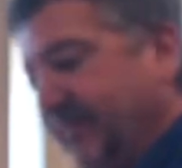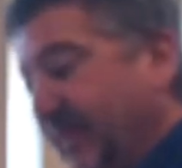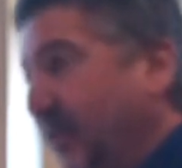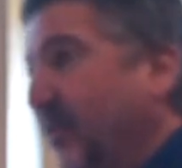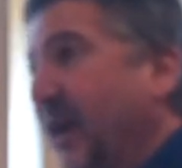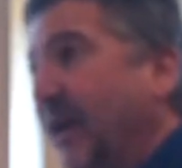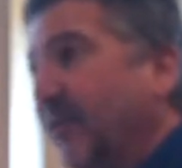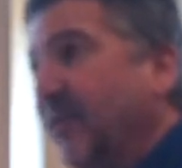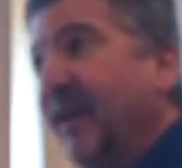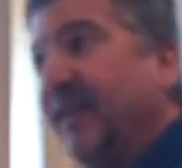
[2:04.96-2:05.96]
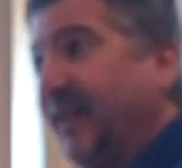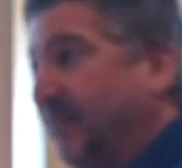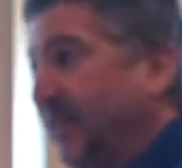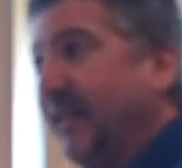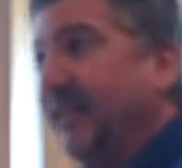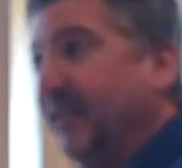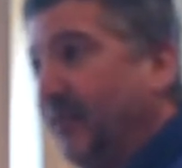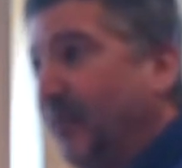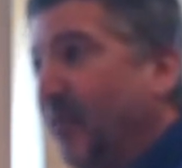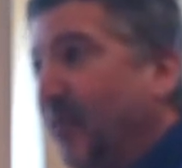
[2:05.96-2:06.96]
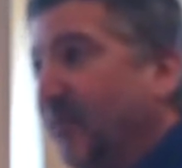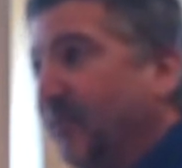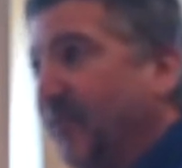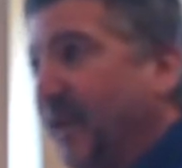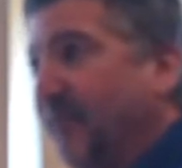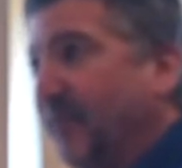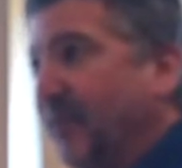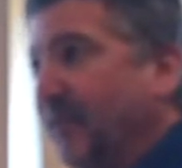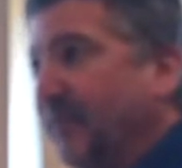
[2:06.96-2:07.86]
they're your aggregator. Evidently, they're doing a wonderful job for you.